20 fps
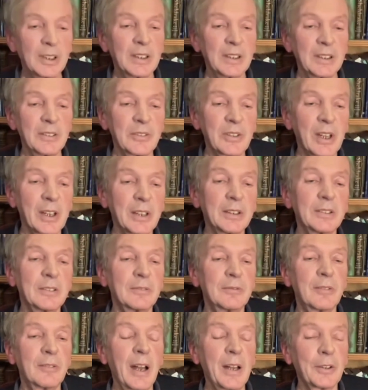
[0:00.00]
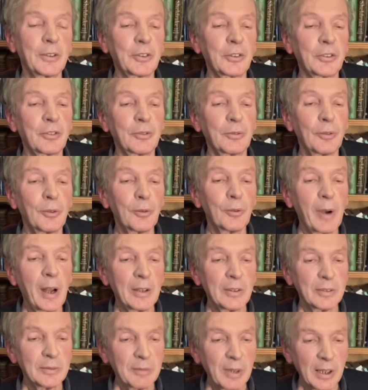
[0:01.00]
then rats all
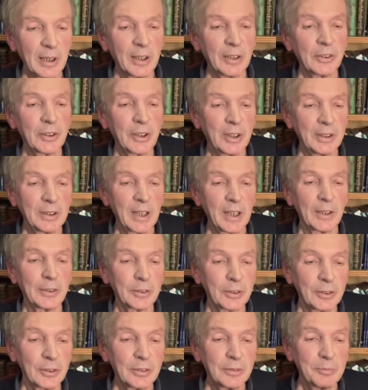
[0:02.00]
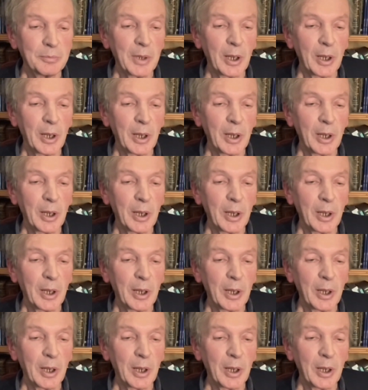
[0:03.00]
around the world in London,